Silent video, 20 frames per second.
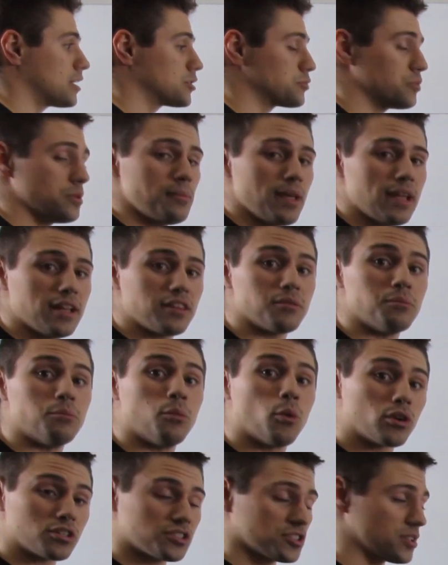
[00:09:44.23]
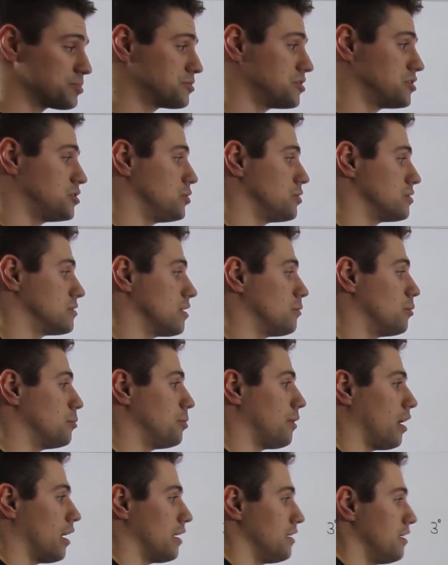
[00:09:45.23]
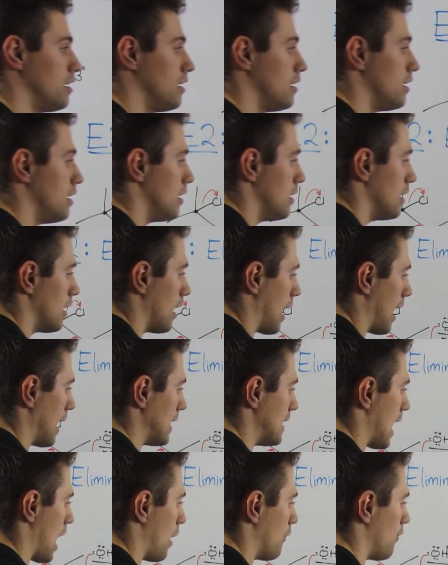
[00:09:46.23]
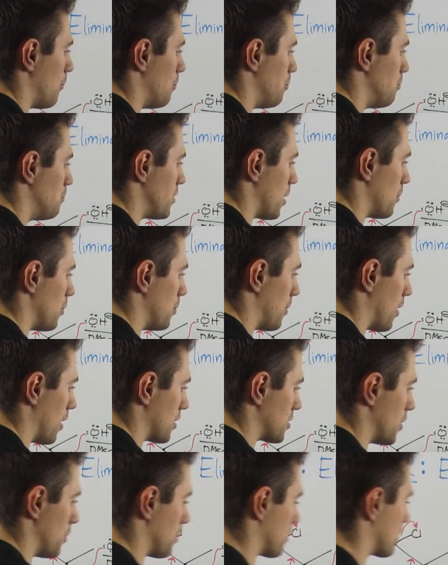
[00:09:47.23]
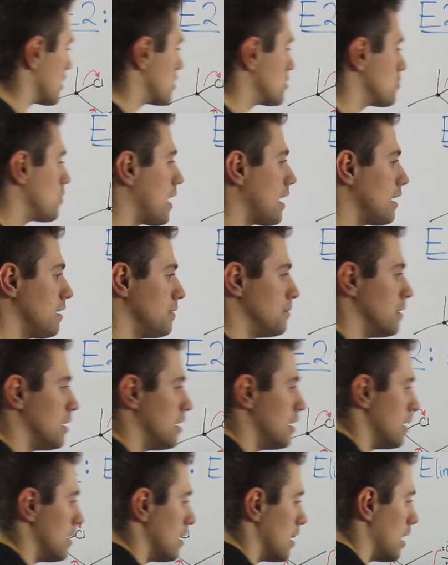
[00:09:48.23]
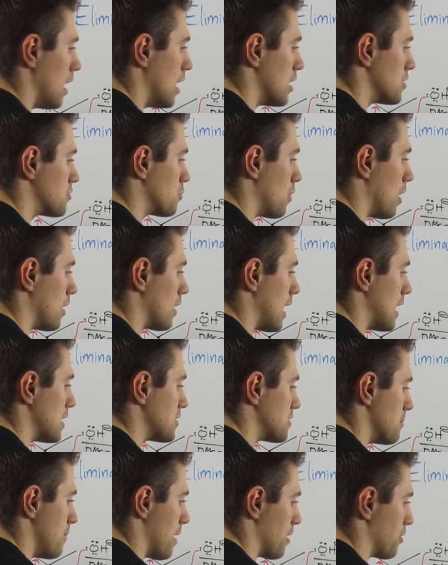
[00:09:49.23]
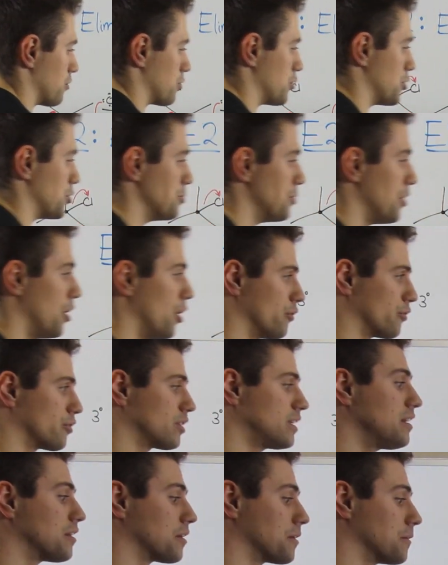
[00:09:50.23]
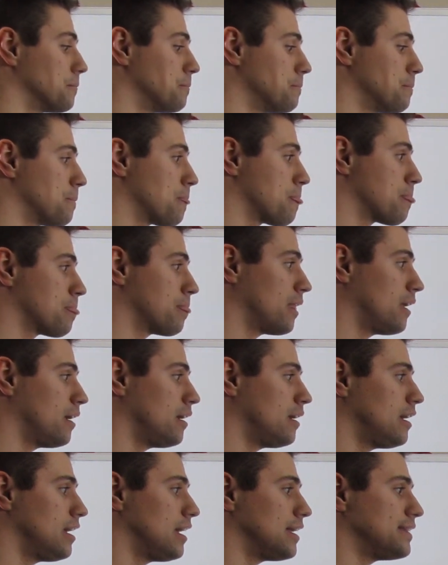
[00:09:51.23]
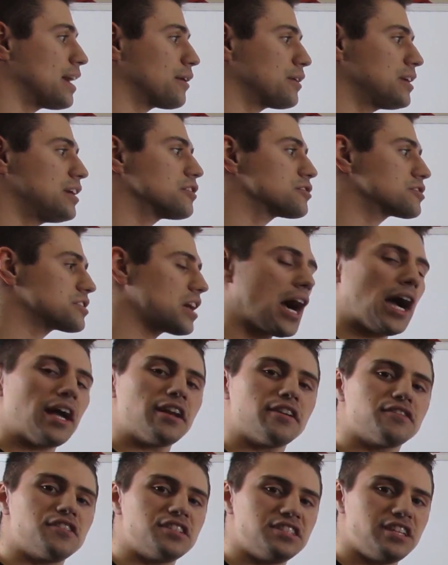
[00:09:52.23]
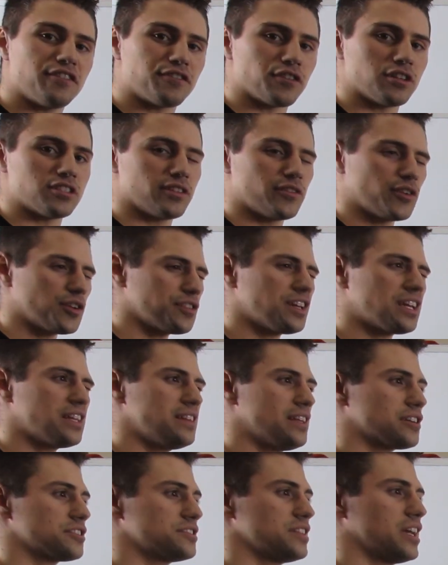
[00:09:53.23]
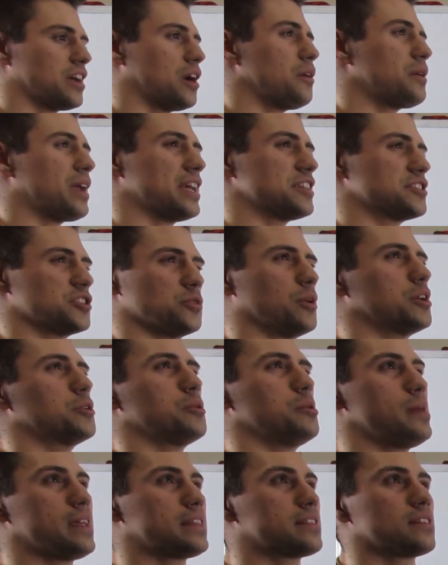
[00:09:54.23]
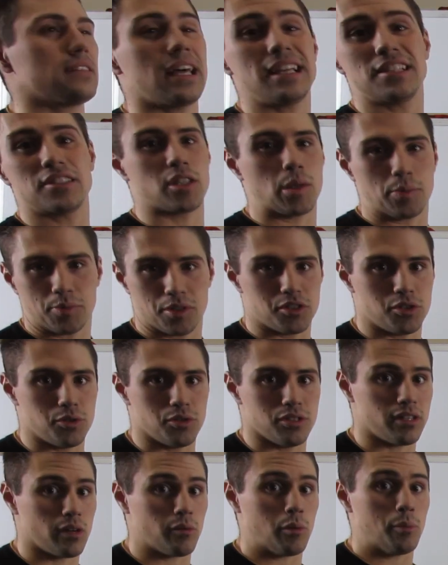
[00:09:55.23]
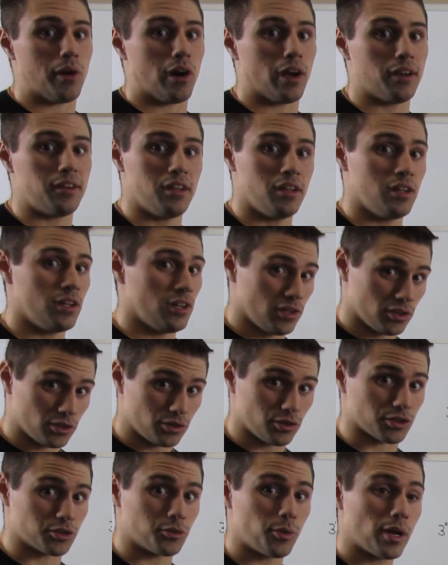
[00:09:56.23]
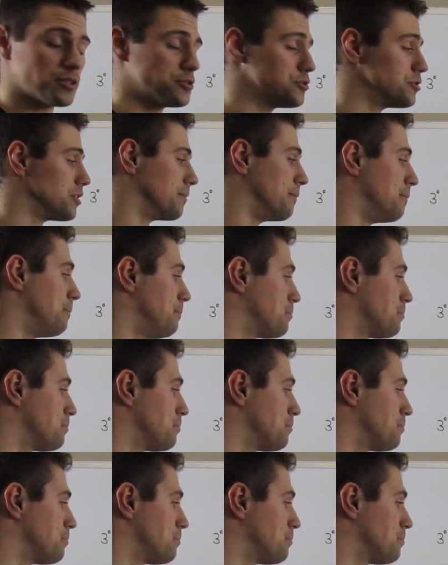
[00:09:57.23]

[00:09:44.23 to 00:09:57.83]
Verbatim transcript: Because we made the more substituted double bond. I now have a double bond going this way as well as the methyl group over here. Now here's kind of the difference. If you're thinking there saying, okay, so when do we make the less substituted double bond? Good question.